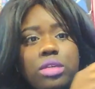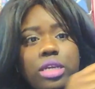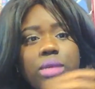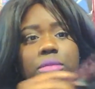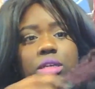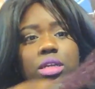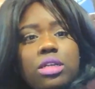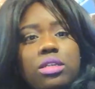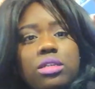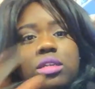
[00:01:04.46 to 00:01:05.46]
on camera,
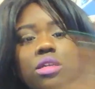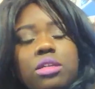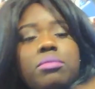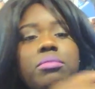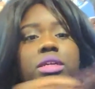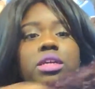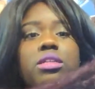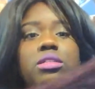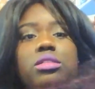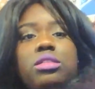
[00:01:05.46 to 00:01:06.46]
kind of. But,
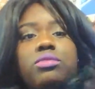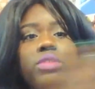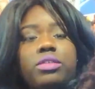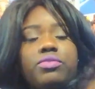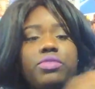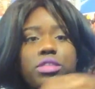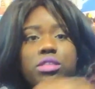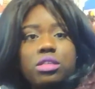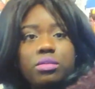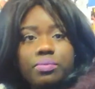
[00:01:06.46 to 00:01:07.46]
yeah, she's really
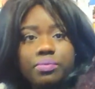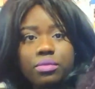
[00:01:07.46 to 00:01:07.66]
frizzy.